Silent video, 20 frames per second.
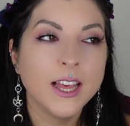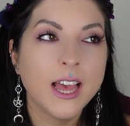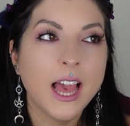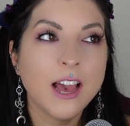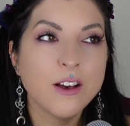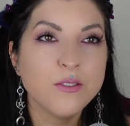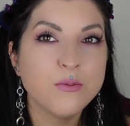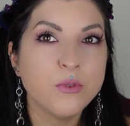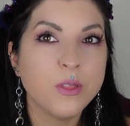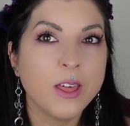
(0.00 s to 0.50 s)

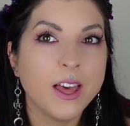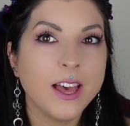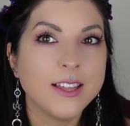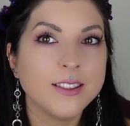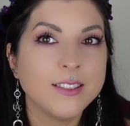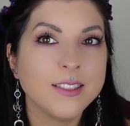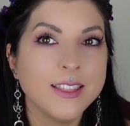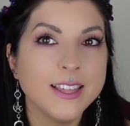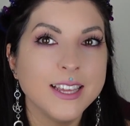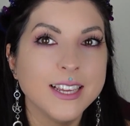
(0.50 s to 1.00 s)
have
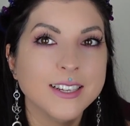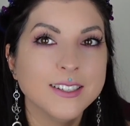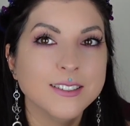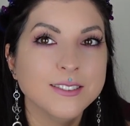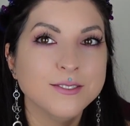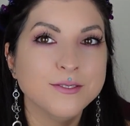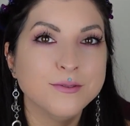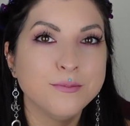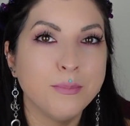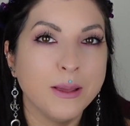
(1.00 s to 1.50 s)
that
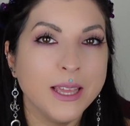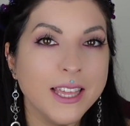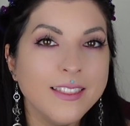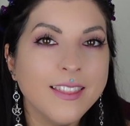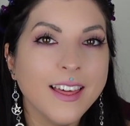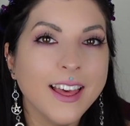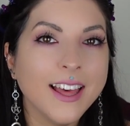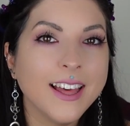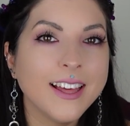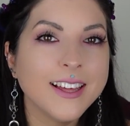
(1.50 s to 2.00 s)
thing be
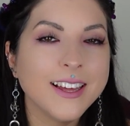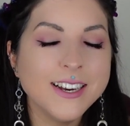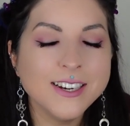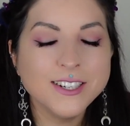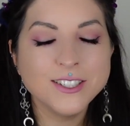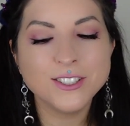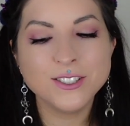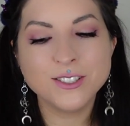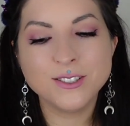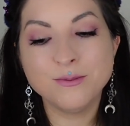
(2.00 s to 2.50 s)
there and
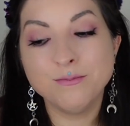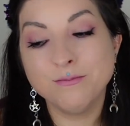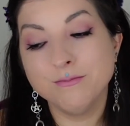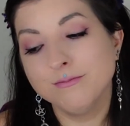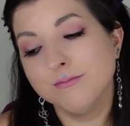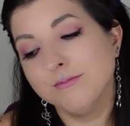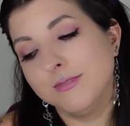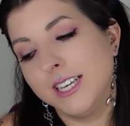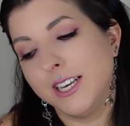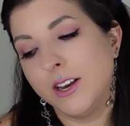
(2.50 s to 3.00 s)
it just,
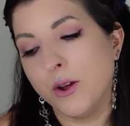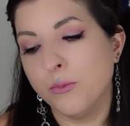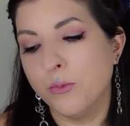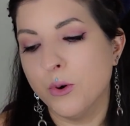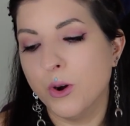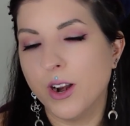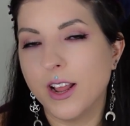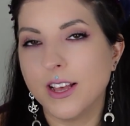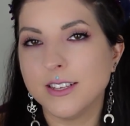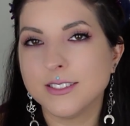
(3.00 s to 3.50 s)
it don't
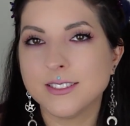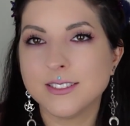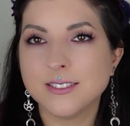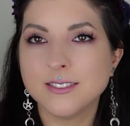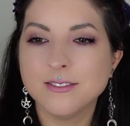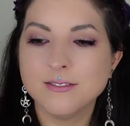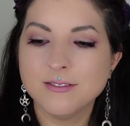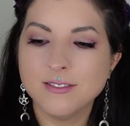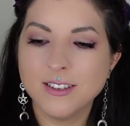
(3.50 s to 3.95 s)
want us.